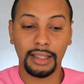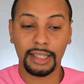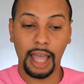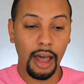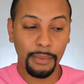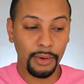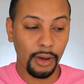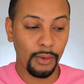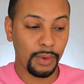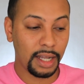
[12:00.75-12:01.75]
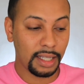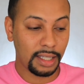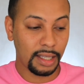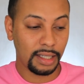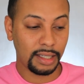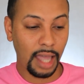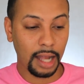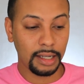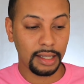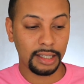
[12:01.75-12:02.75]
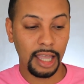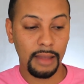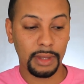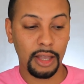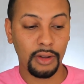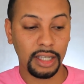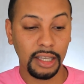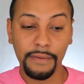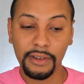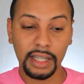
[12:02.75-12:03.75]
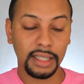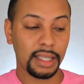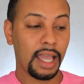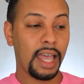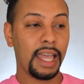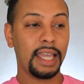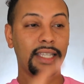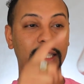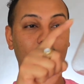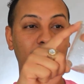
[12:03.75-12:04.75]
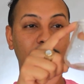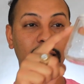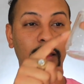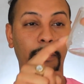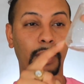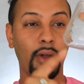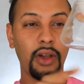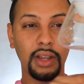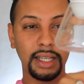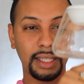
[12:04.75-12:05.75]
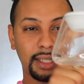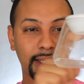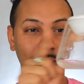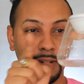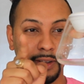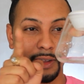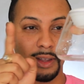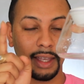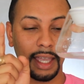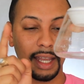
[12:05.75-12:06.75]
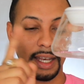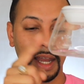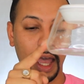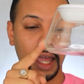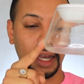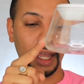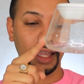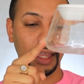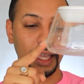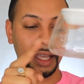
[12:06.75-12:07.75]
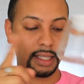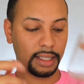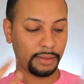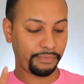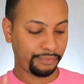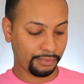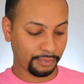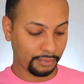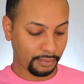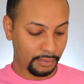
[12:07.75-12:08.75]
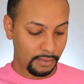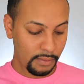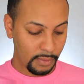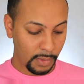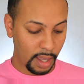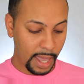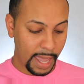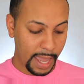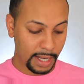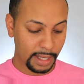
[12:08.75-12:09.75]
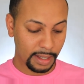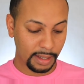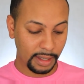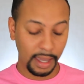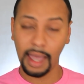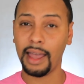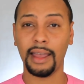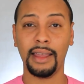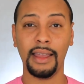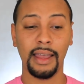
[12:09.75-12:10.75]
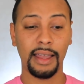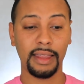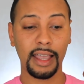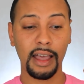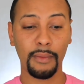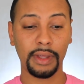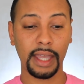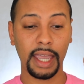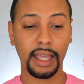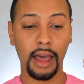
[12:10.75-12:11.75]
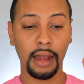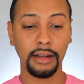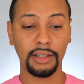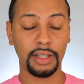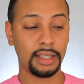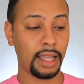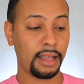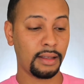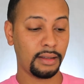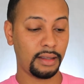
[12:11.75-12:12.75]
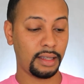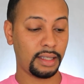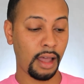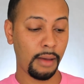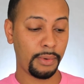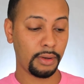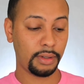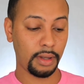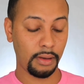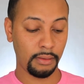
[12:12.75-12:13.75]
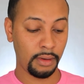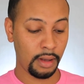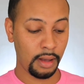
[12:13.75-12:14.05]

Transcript: stylpro when it does exactly the same. The only difference is that the bowl is a circle and not like this. And yeah, they come with 8 colors just like the stylpro. So